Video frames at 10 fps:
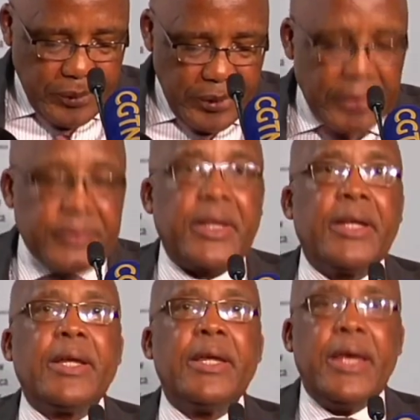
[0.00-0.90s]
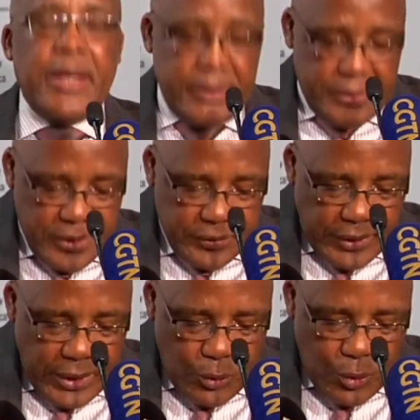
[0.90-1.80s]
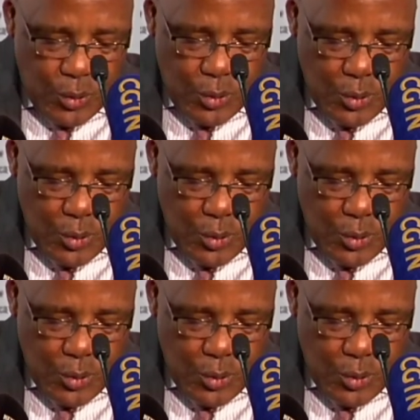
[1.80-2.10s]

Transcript: exactly 8 years ago,